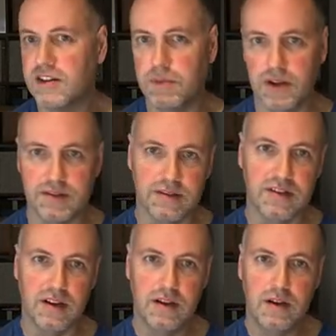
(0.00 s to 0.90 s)
person's,
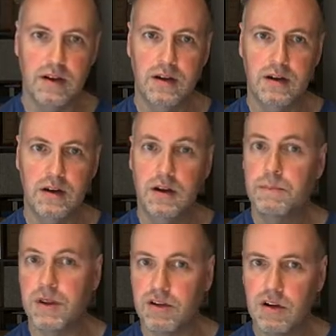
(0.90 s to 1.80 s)

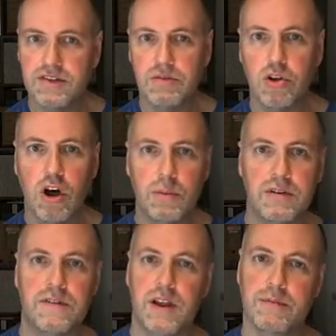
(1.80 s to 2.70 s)
but there are some common
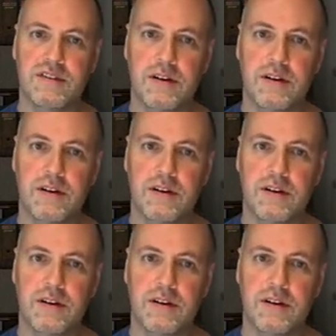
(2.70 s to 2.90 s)
themes.